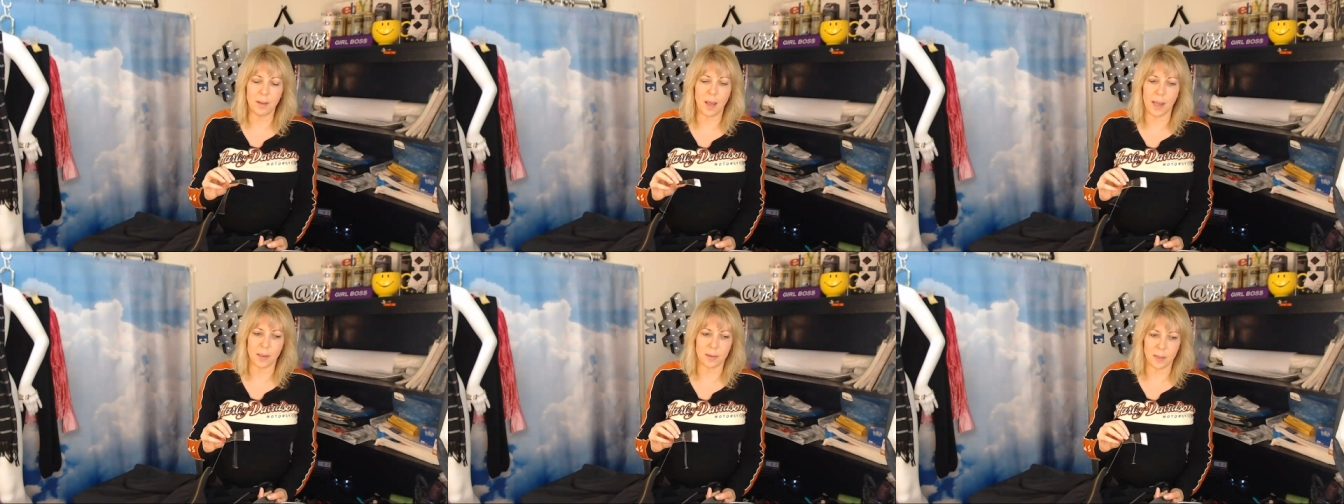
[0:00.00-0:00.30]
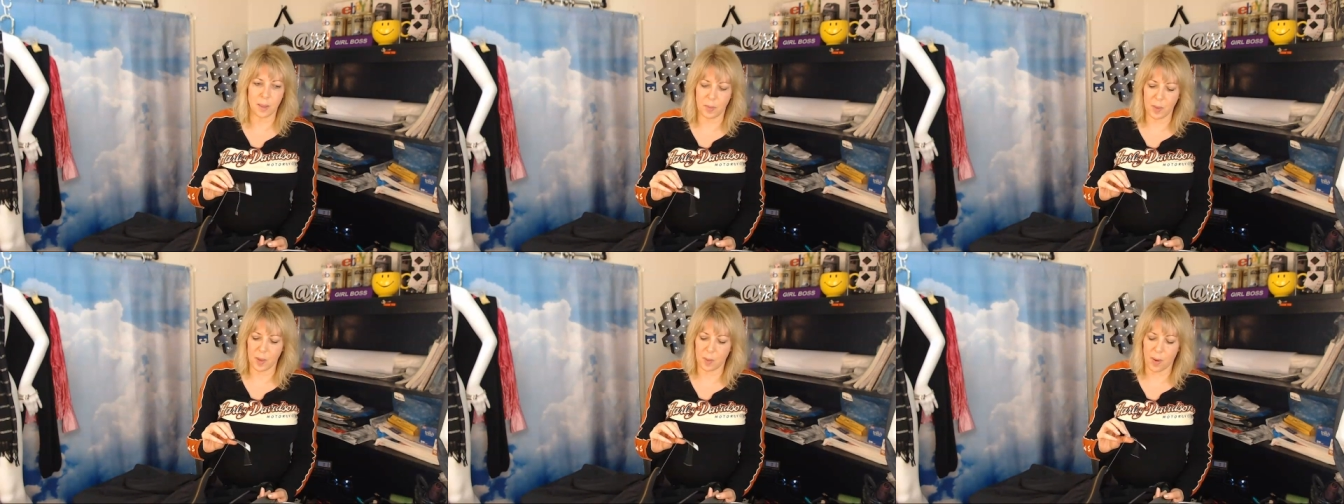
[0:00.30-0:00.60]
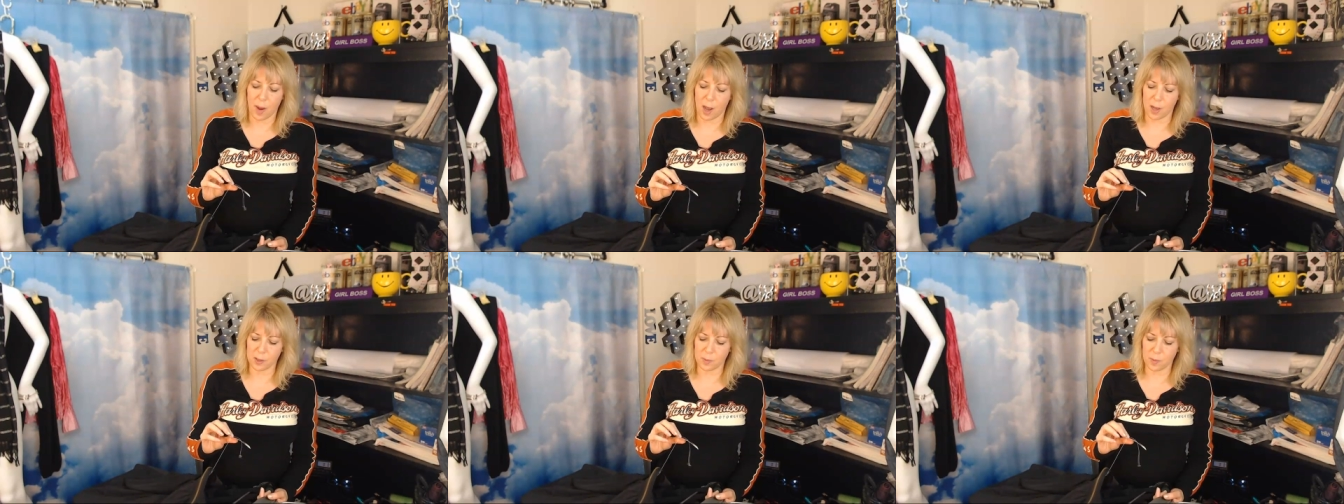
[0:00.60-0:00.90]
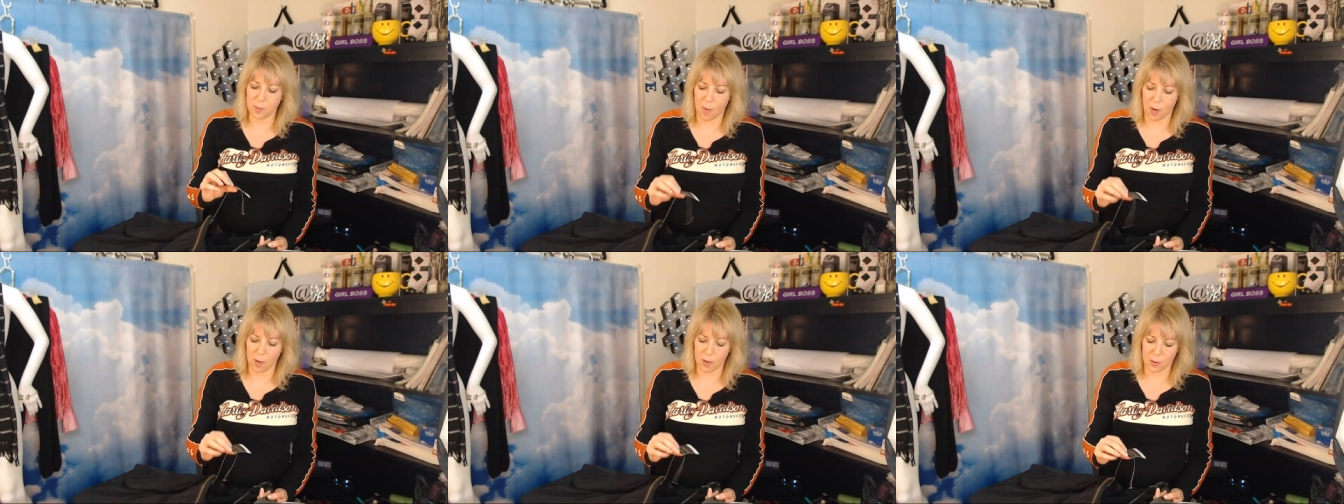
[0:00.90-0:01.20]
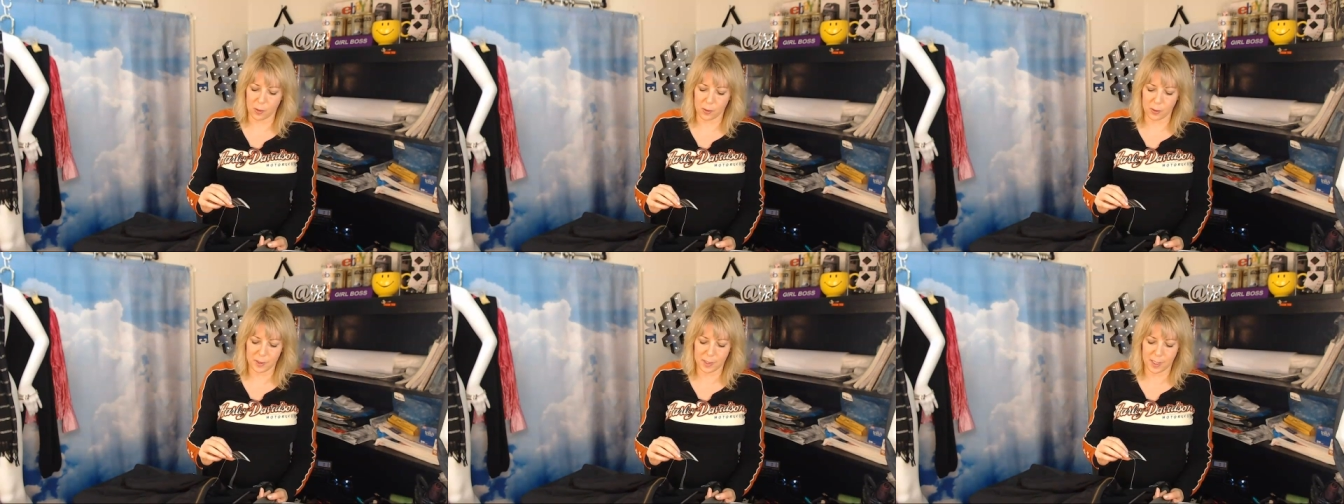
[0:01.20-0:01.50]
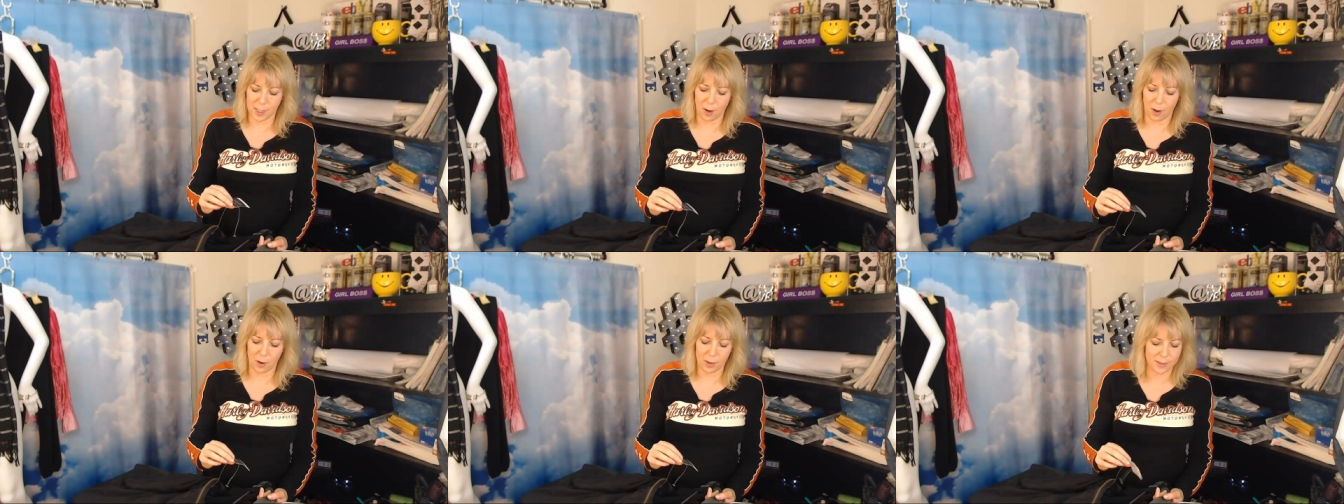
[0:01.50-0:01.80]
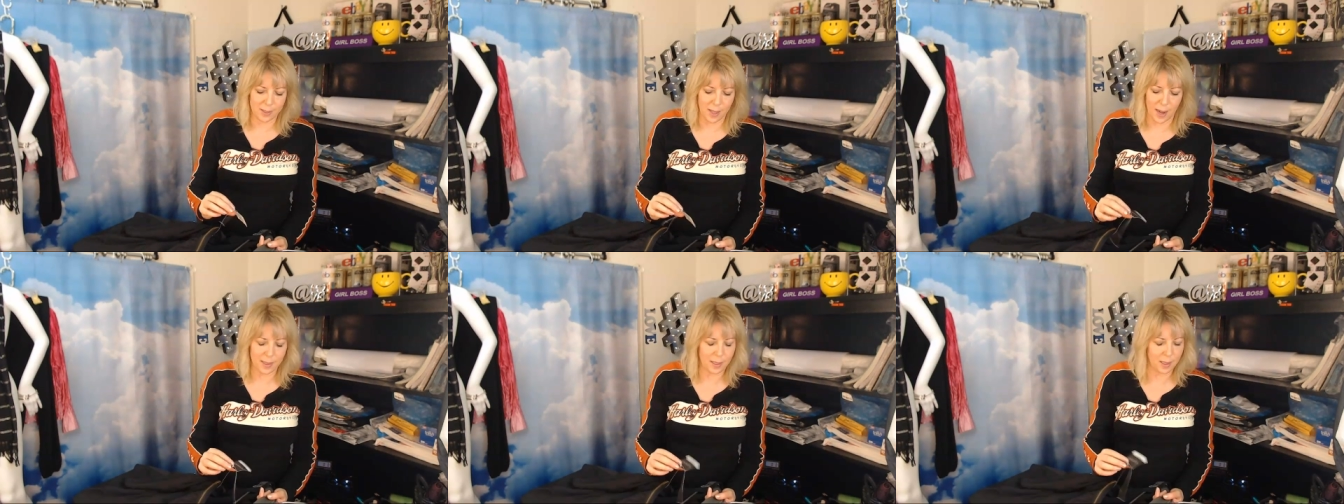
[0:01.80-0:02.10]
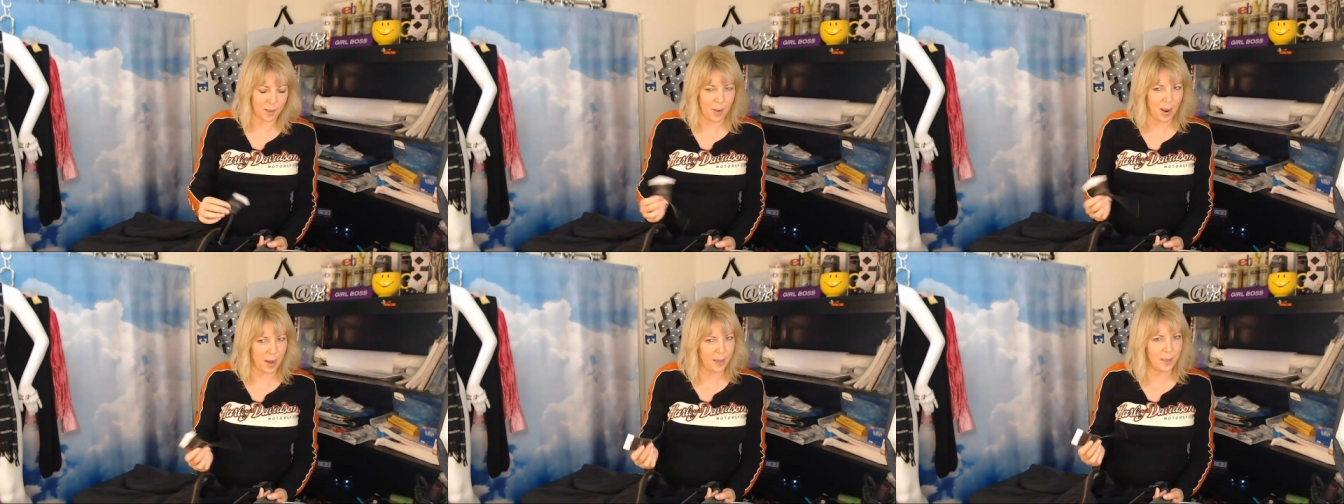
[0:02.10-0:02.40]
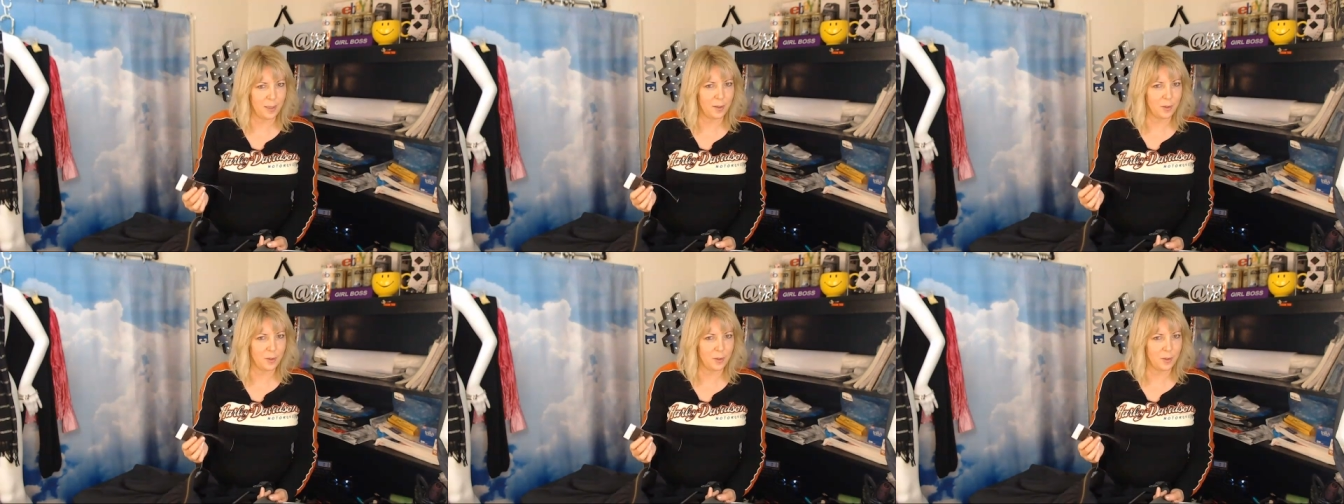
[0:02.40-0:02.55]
like some of the Poshmark girls get all excited about. It.